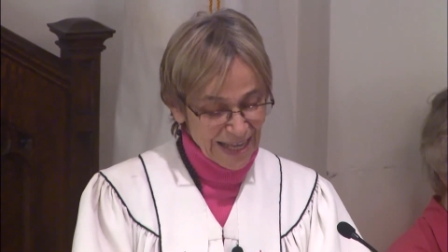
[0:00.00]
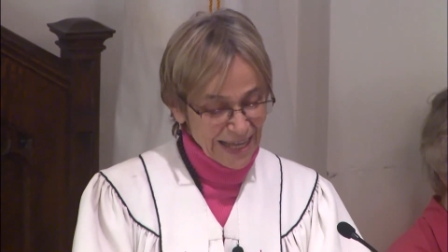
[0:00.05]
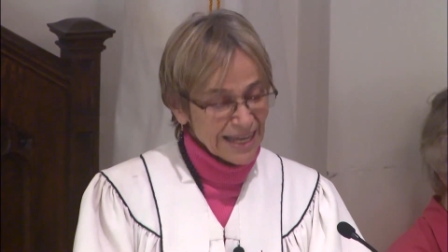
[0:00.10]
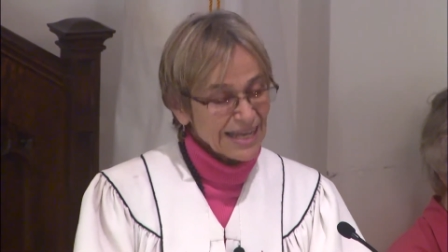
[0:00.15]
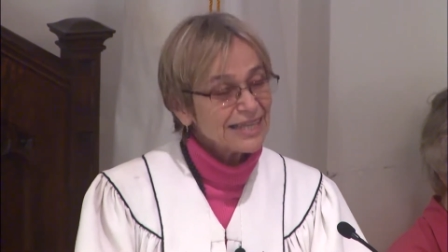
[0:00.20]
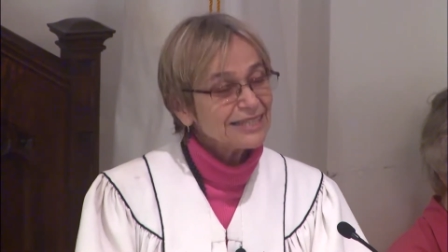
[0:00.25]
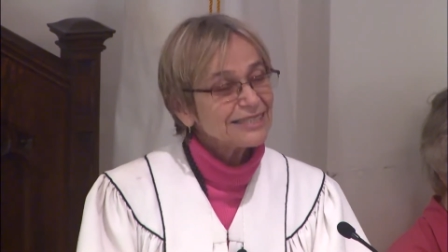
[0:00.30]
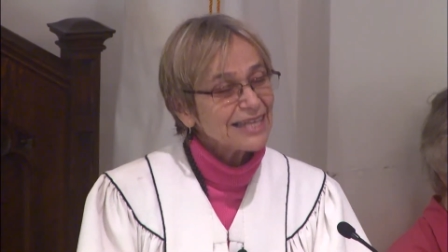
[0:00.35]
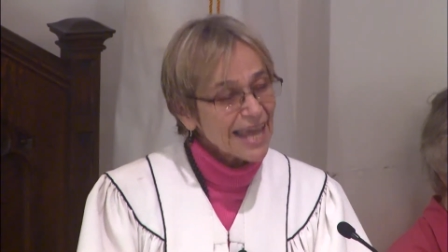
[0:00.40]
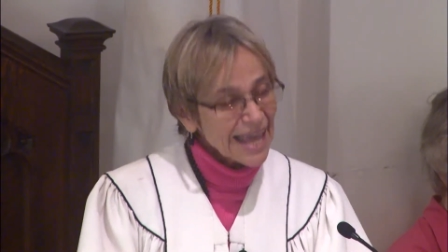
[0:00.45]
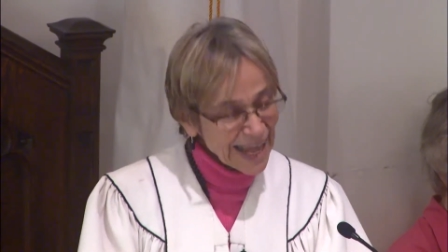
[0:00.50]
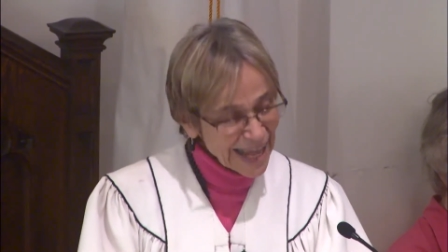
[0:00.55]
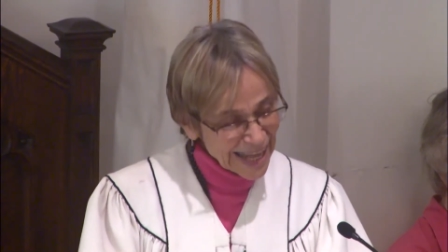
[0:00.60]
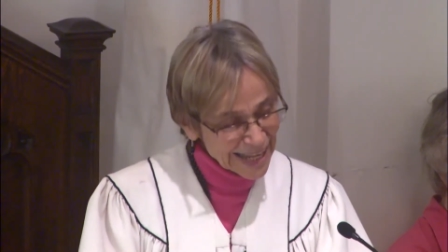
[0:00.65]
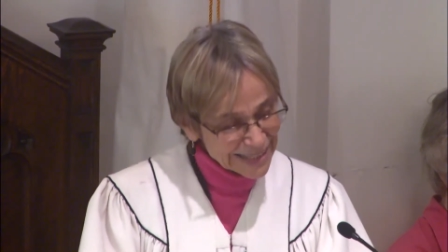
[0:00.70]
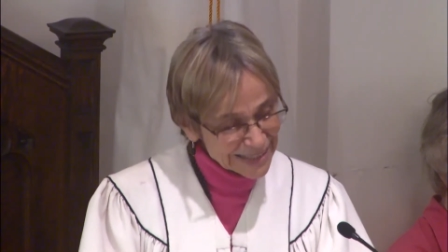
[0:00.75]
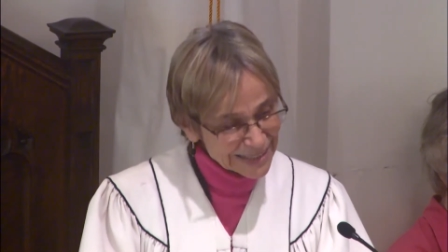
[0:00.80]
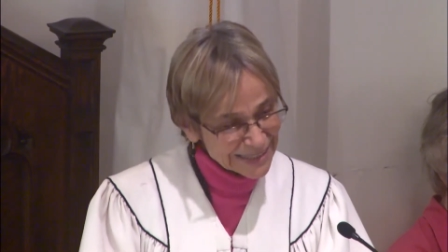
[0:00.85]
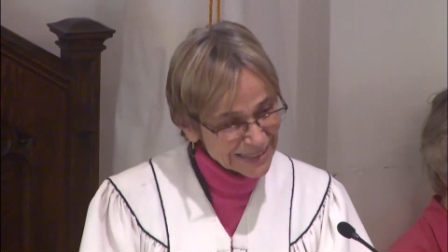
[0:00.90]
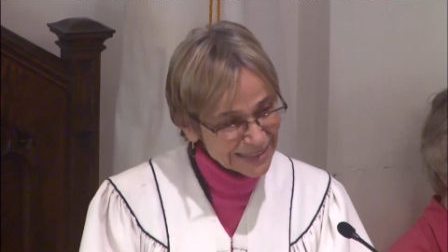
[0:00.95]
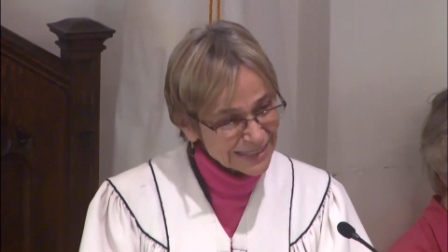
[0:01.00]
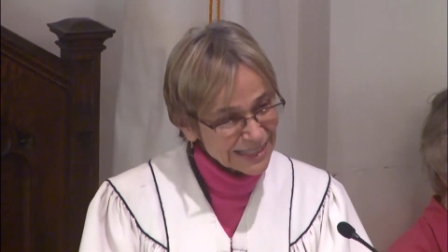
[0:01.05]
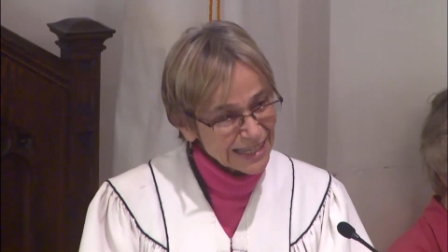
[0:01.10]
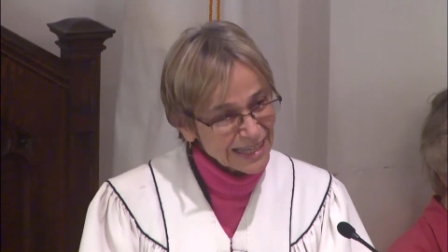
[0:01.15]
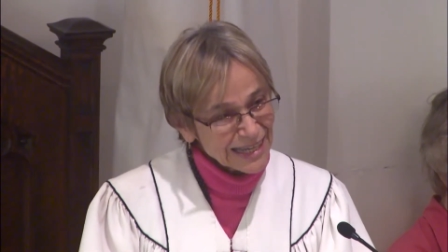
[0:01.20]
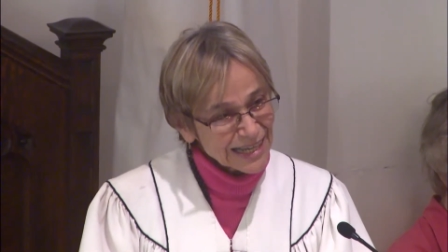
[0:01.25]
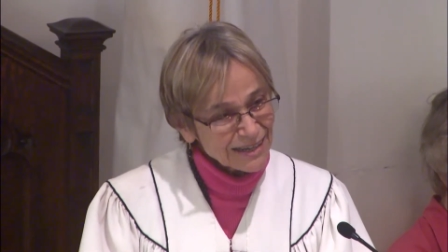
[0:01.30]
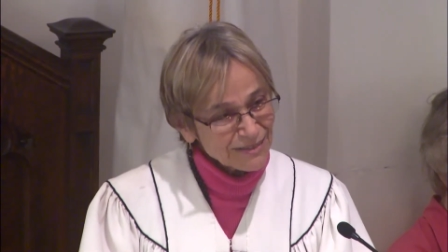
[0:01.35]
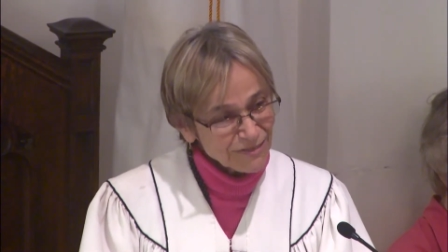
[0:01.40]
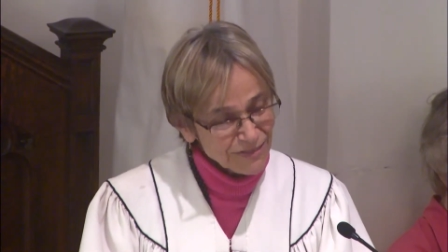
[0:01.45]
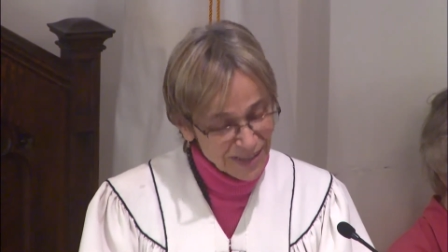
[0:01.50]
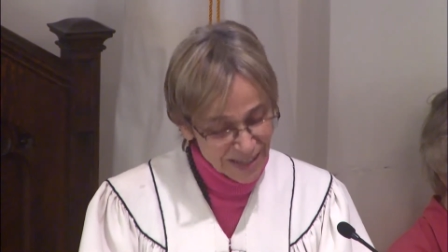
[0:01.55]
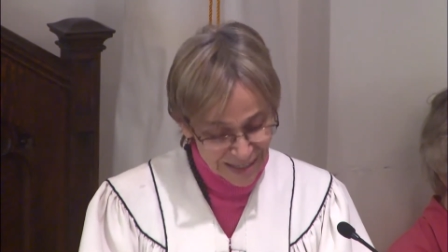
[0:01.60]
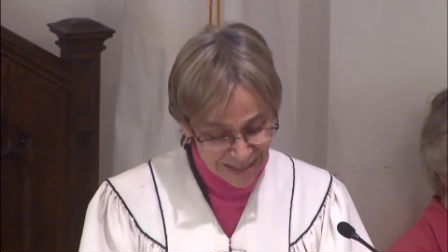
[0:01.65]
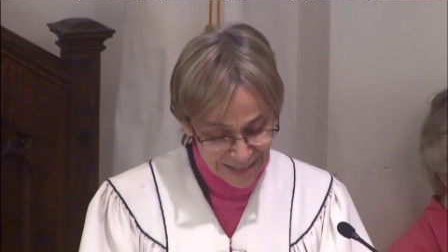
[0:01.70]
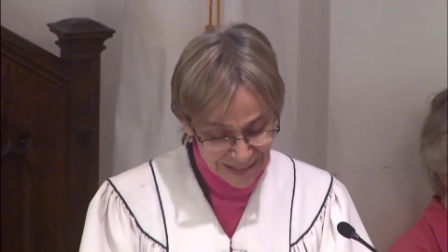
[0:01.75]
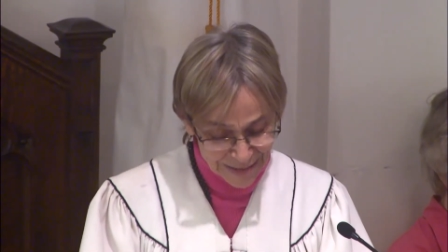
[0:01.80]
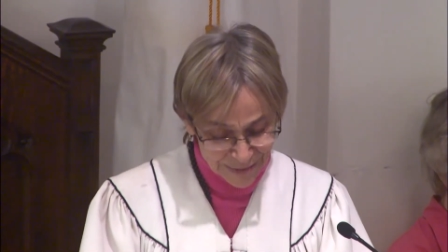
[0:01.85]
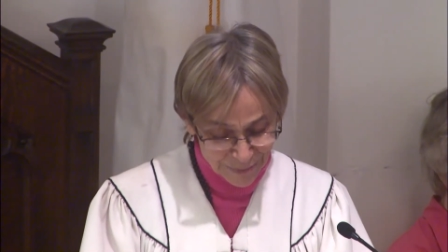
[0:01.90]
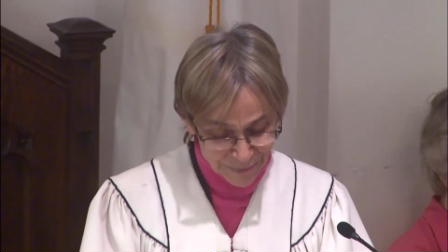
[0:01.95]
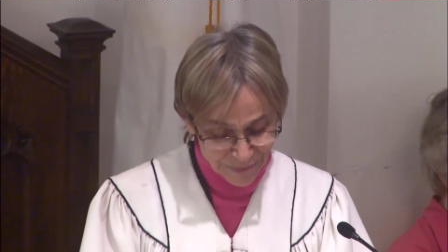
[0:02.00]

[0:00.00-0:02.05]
his hands and feet.